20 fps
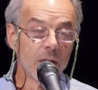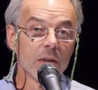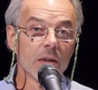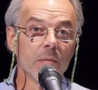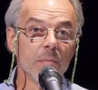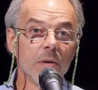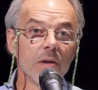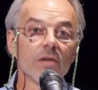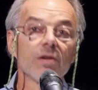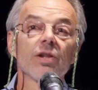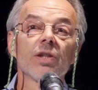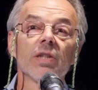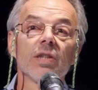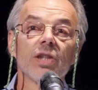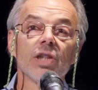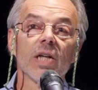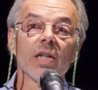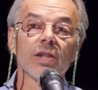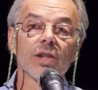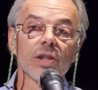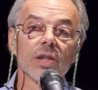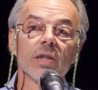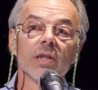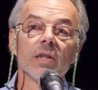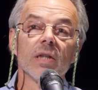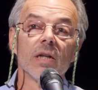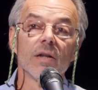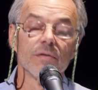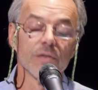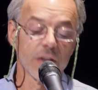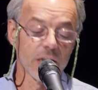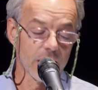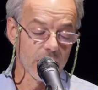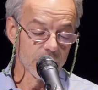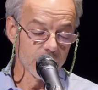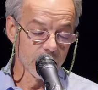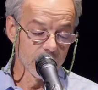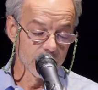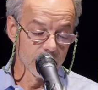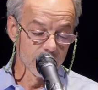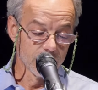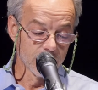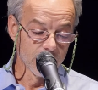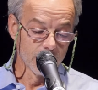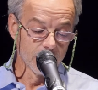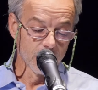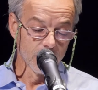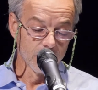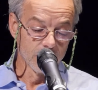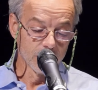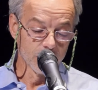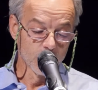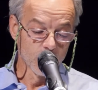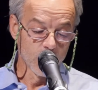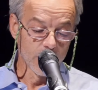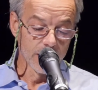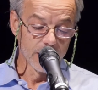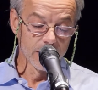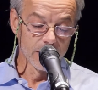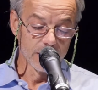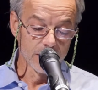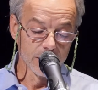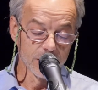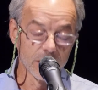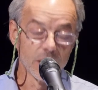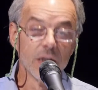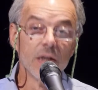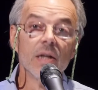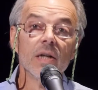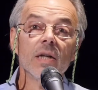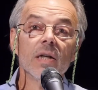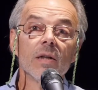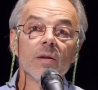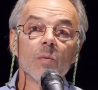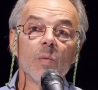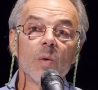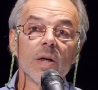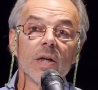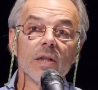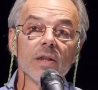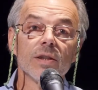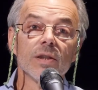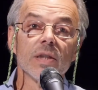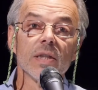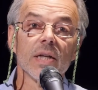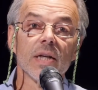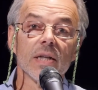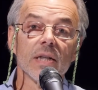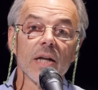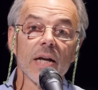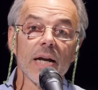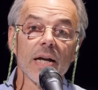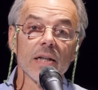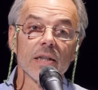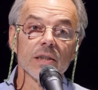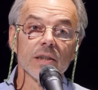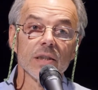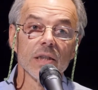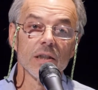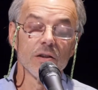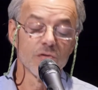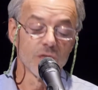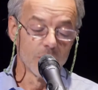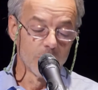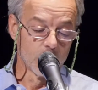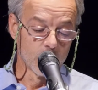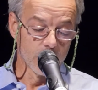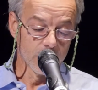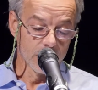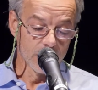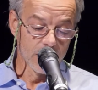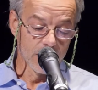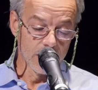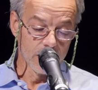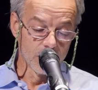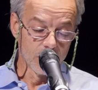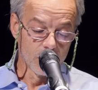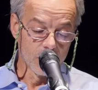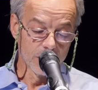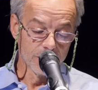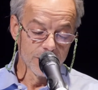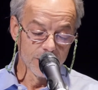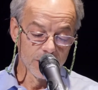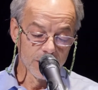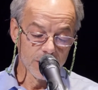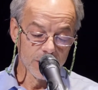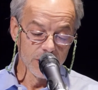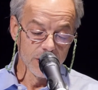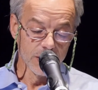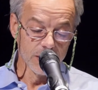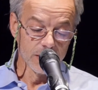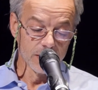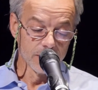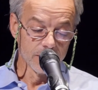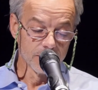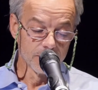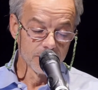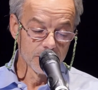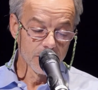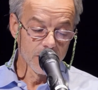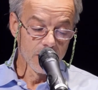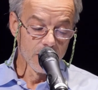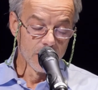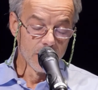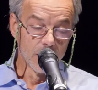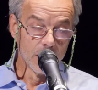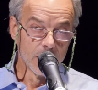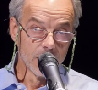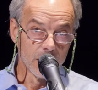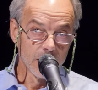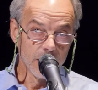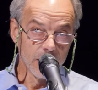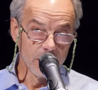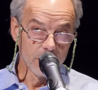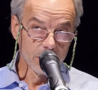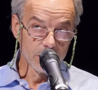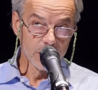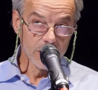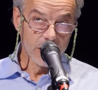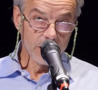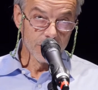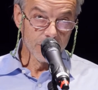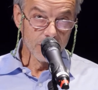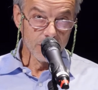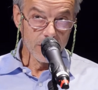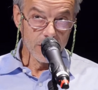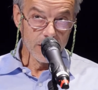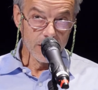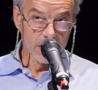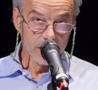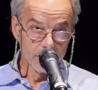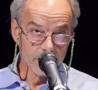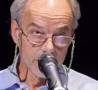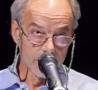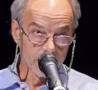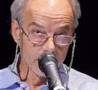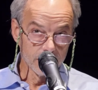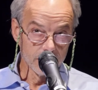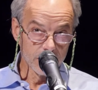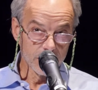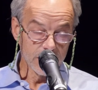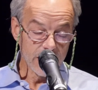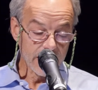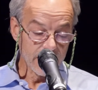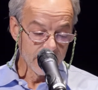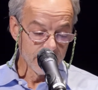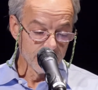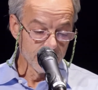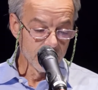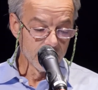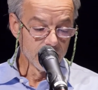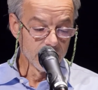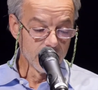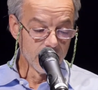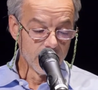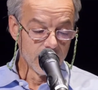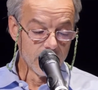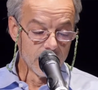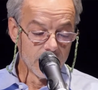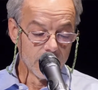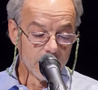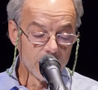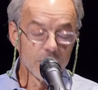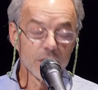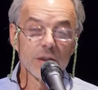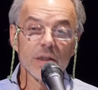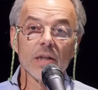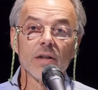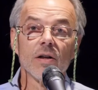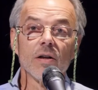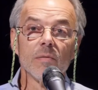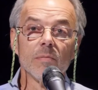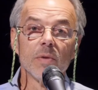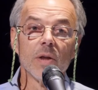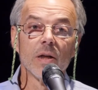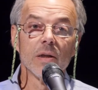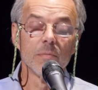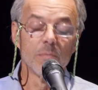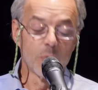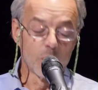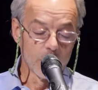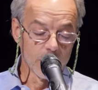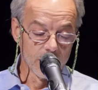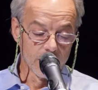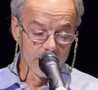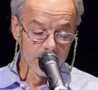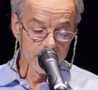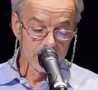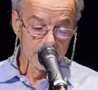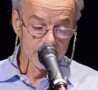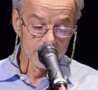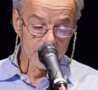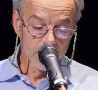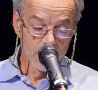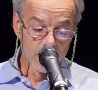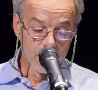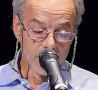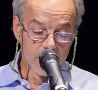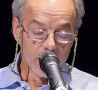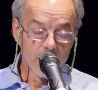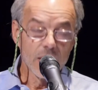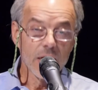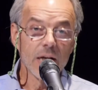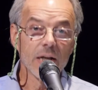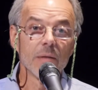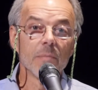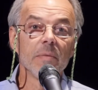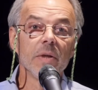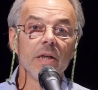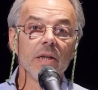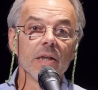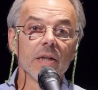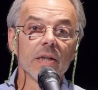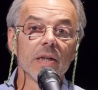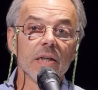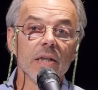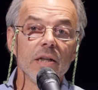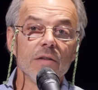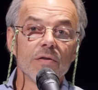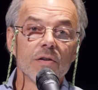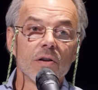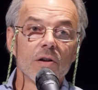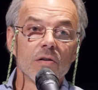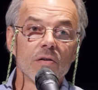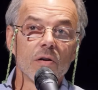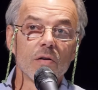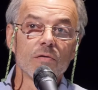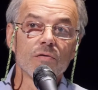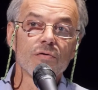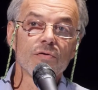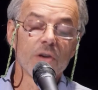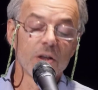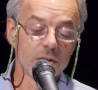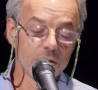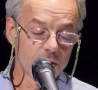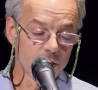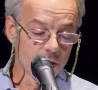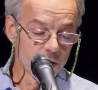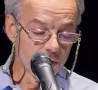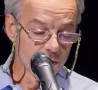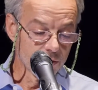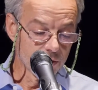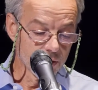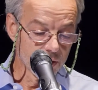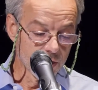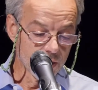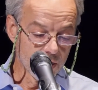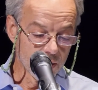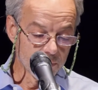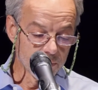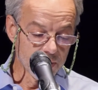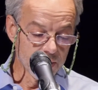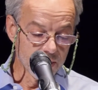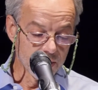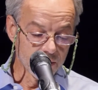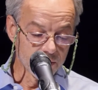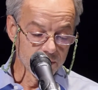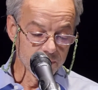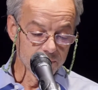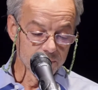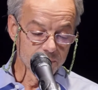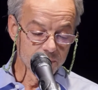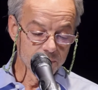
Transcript: The mere suggestion of catching some of those whales that Alexandra Morton had often seen, years after they had been saved, set her blood boiling. At a meeting, even her own friends told her to calm down.